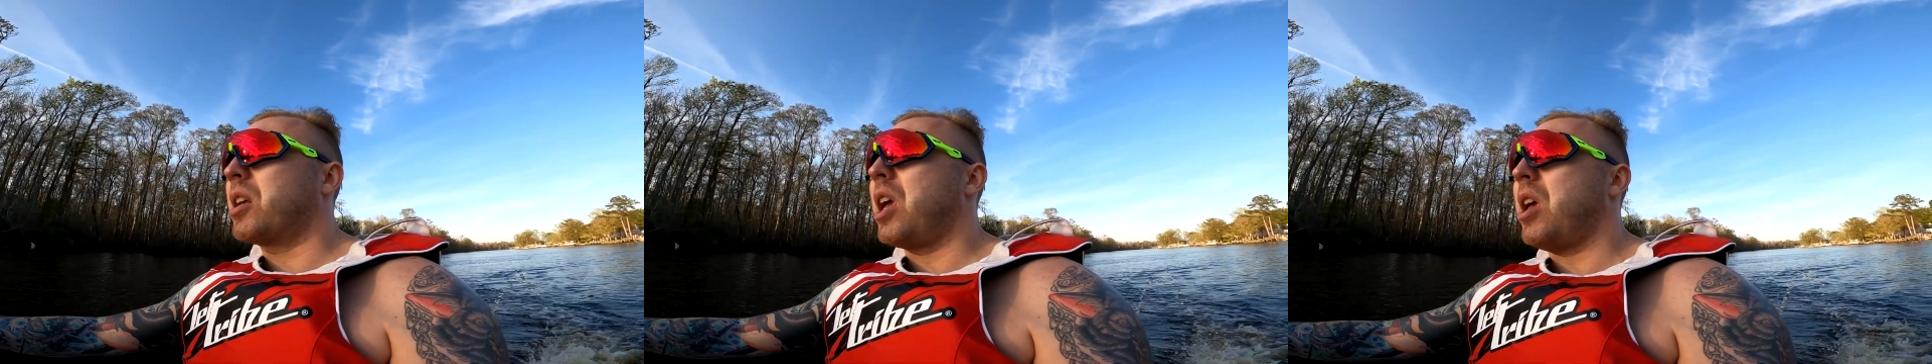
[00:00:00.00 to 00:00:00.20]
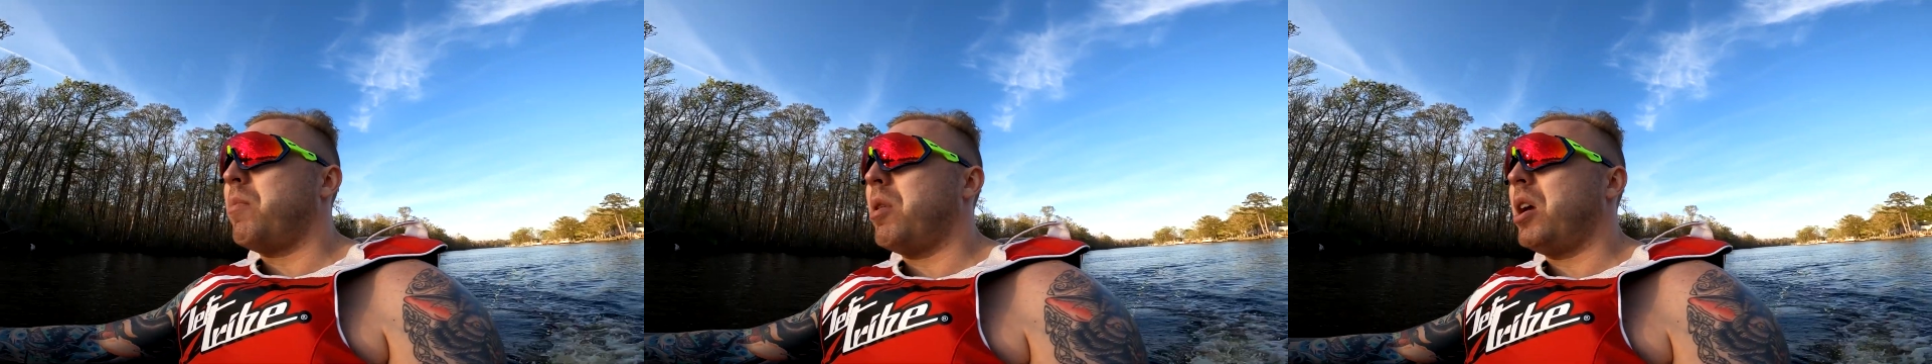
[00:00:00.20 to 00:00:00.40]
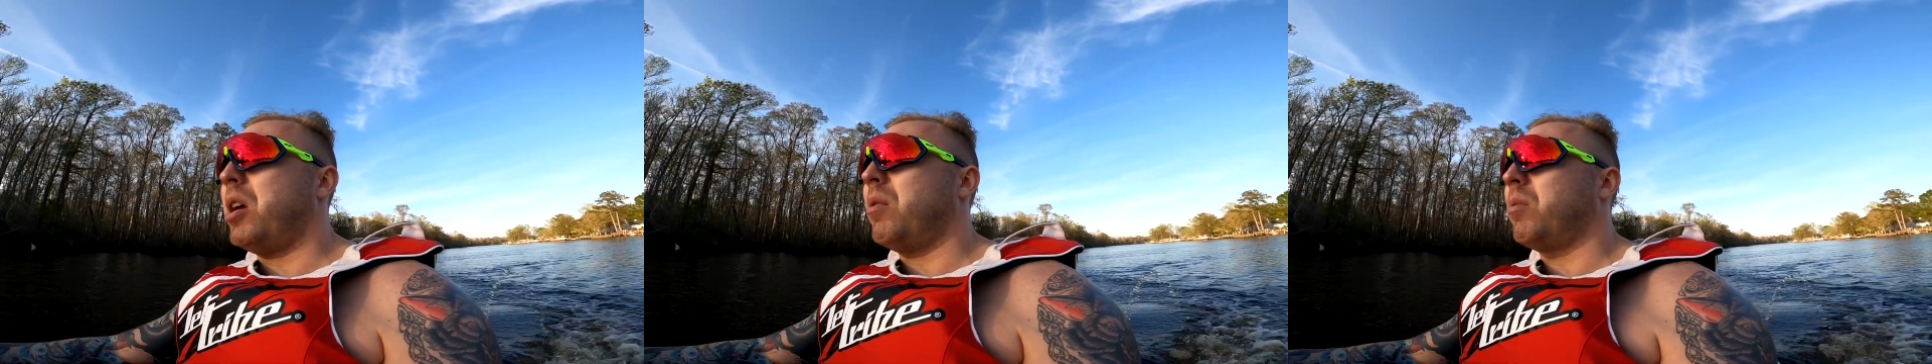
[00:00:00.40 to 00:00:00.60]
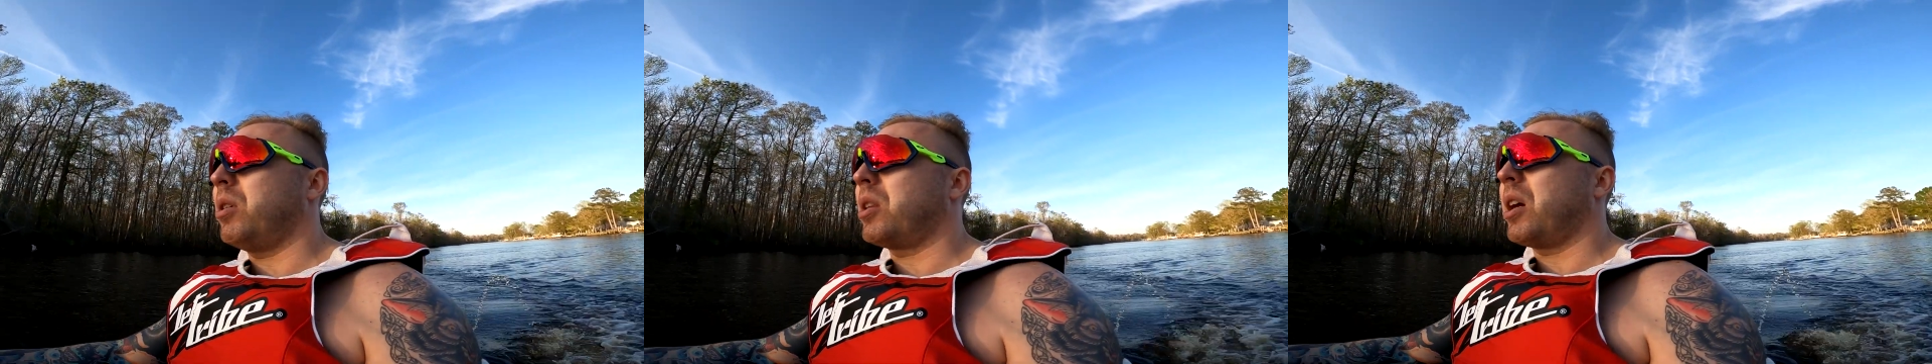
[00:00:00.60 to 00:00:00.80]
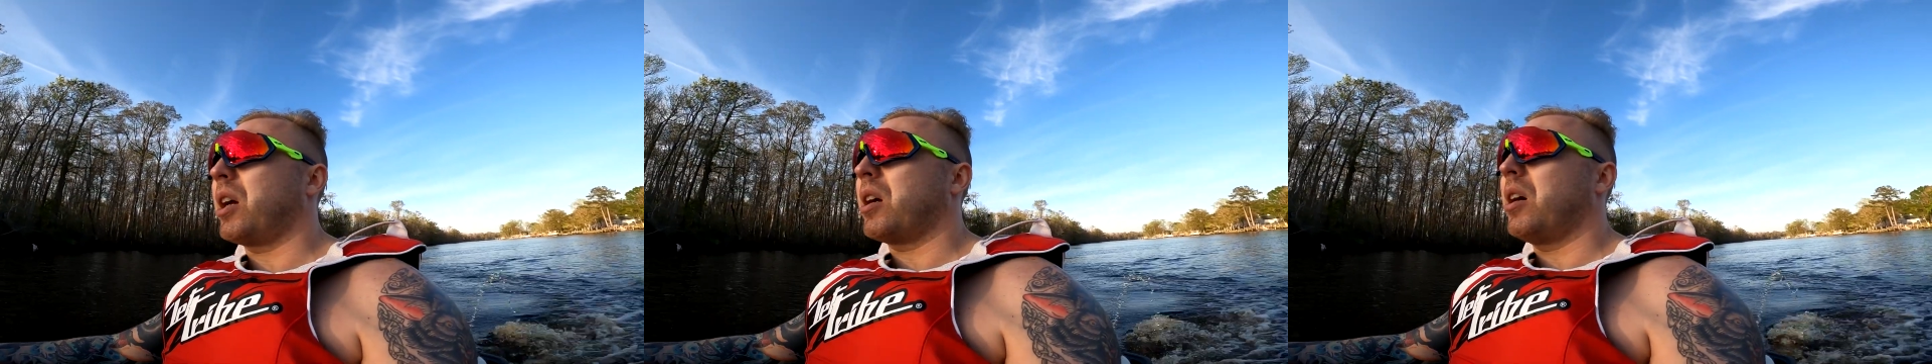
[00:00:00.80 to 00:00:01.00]
came in
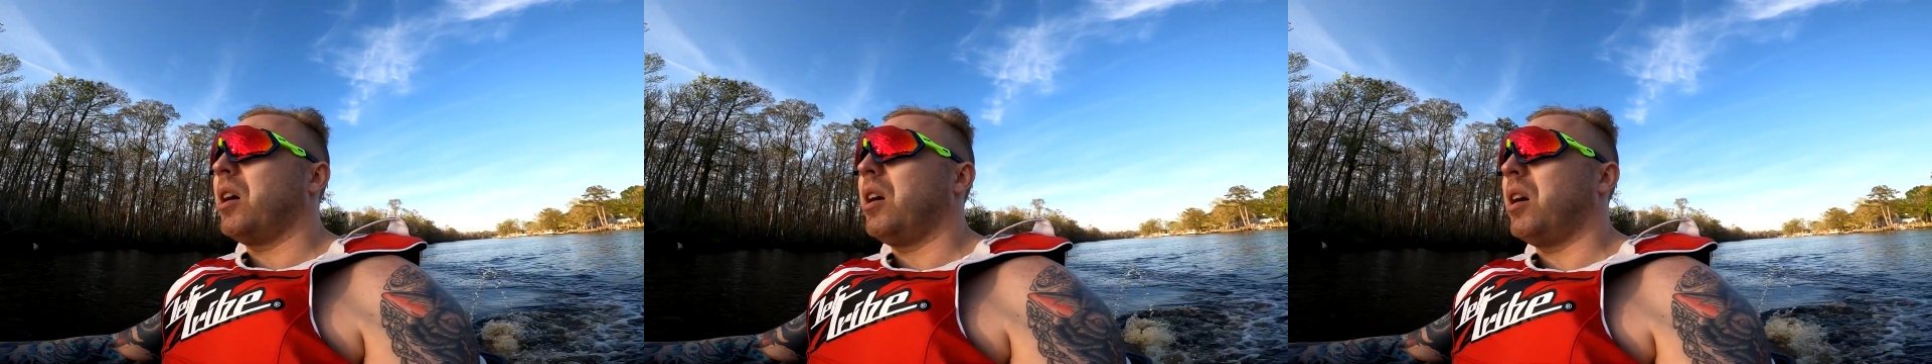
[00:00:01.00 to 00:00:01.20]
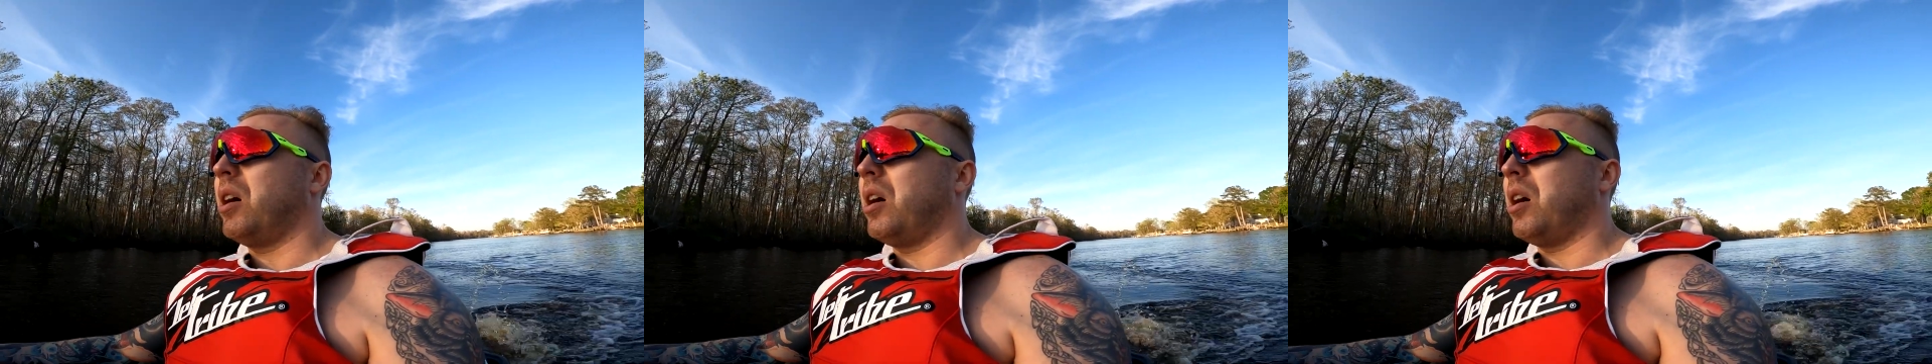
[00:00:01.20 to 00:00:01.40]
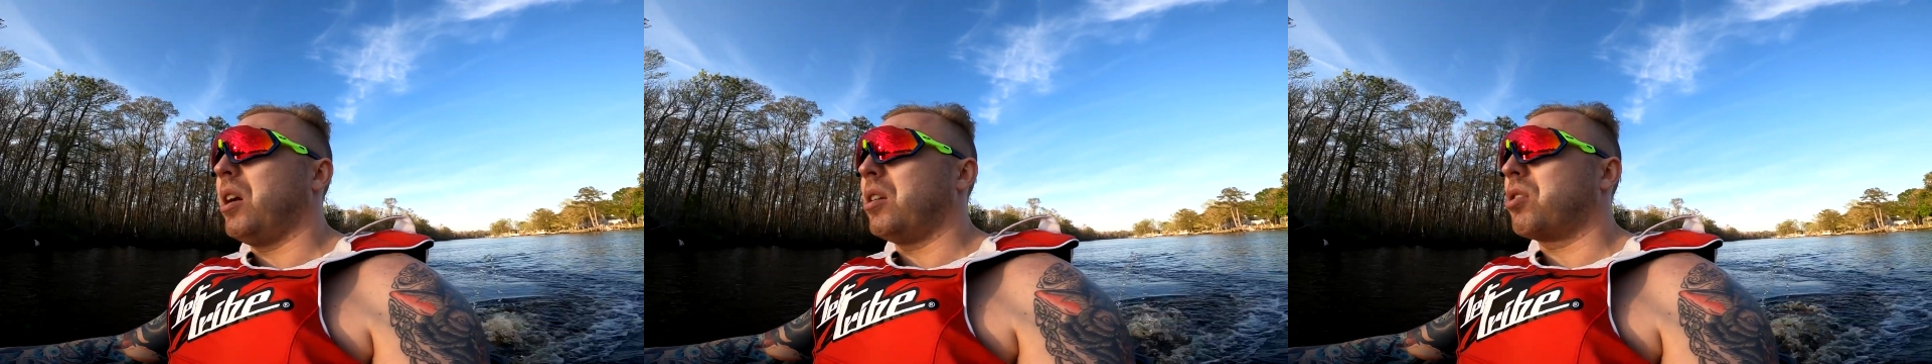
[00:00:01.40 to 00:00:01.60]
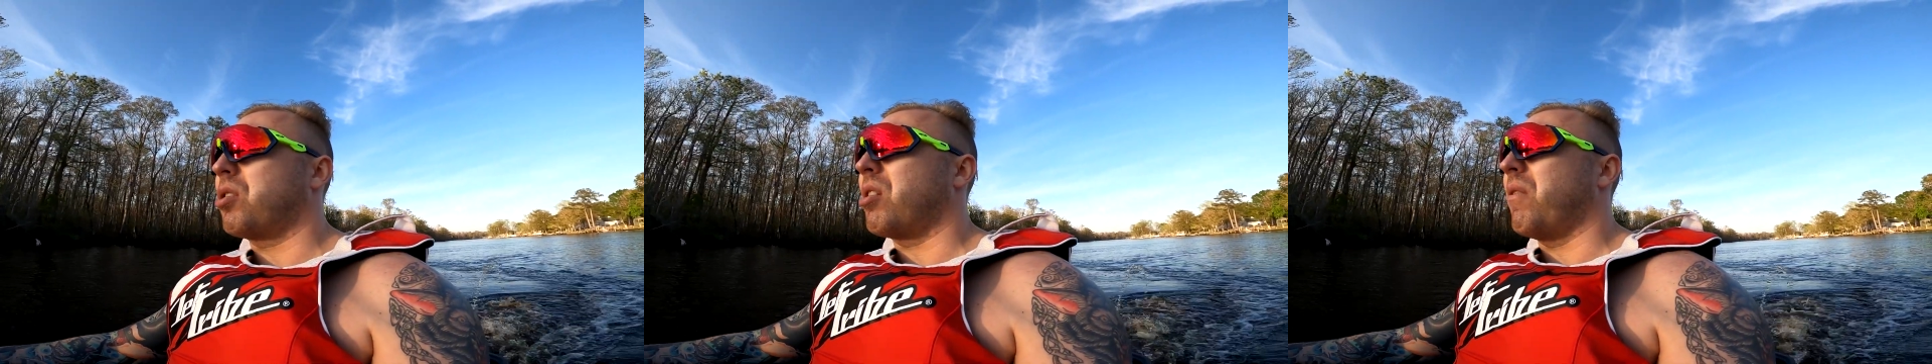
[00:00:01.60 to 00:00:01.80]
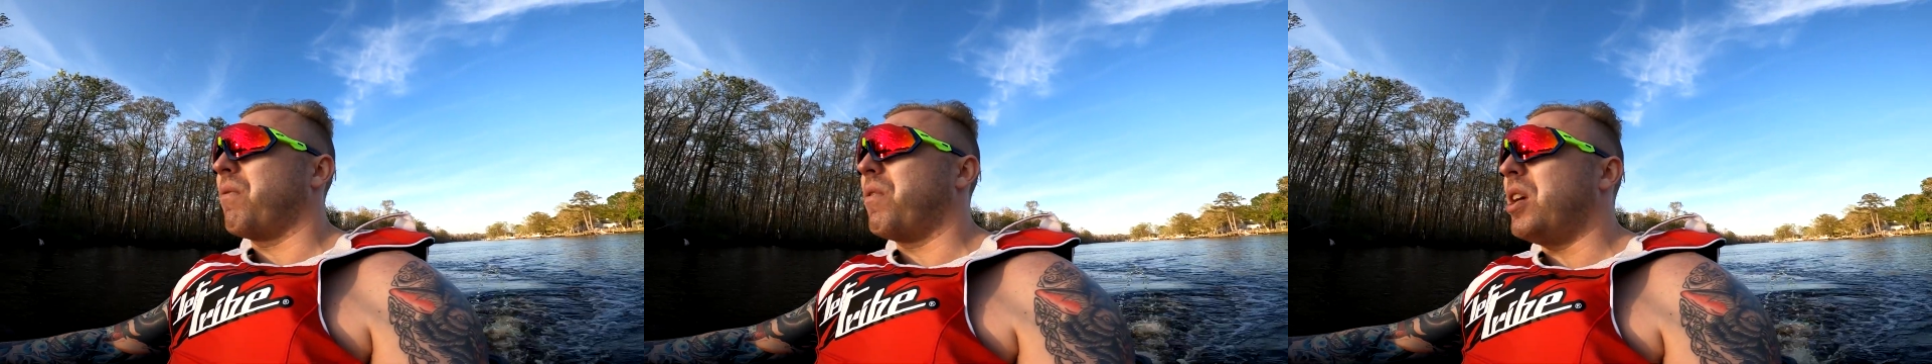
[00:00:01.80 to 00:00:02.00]
with like
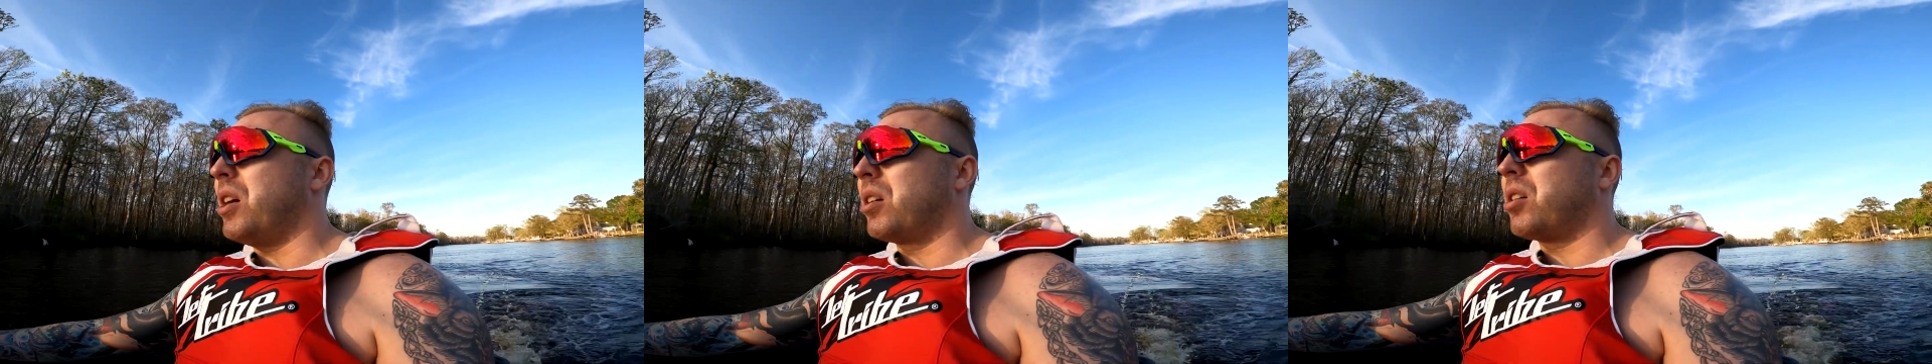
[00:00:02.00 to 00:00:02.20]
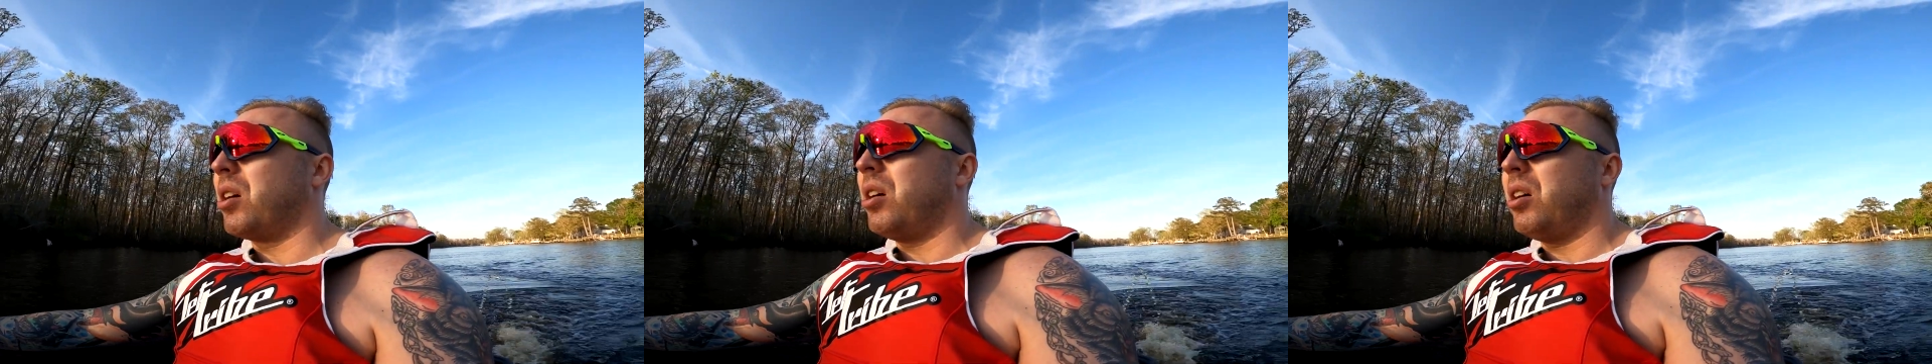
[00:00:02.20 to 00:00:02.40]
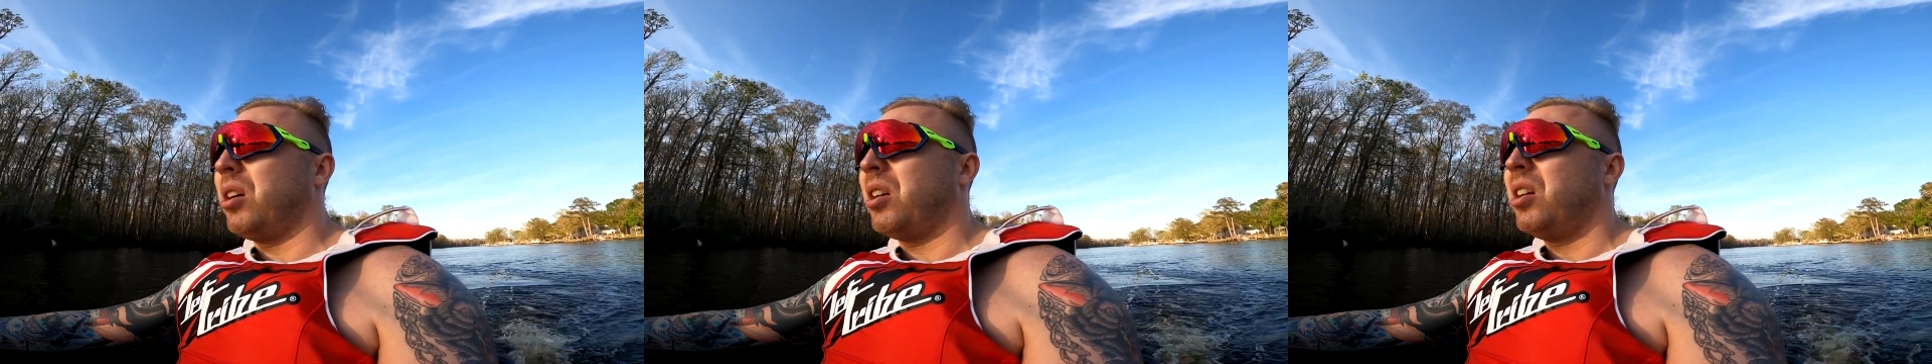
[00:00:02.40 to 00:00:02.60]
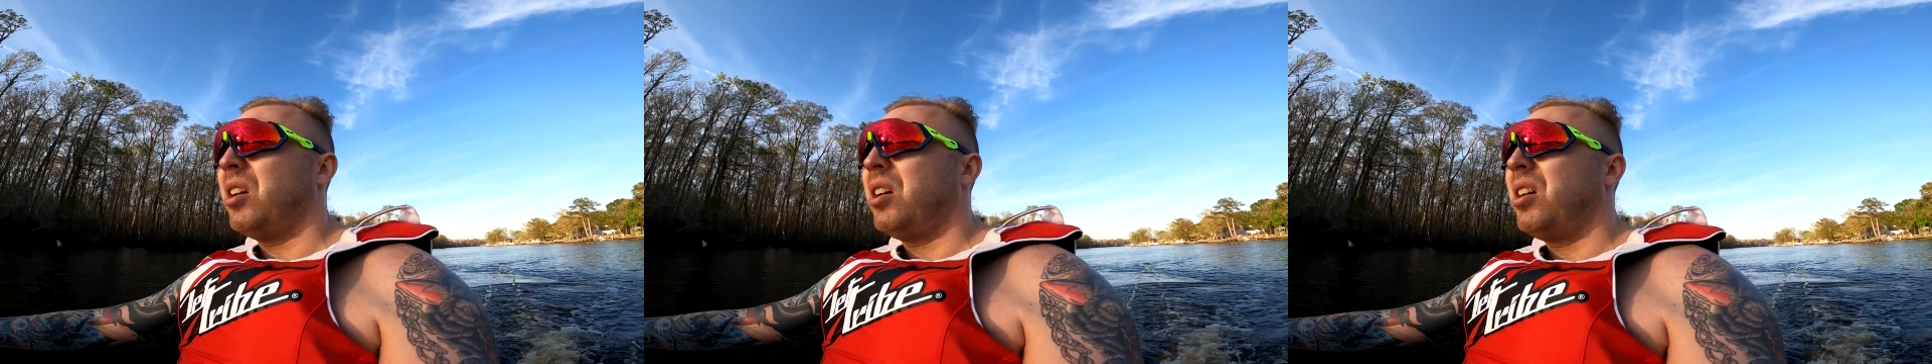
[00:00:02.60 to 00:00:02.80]
a vehicle,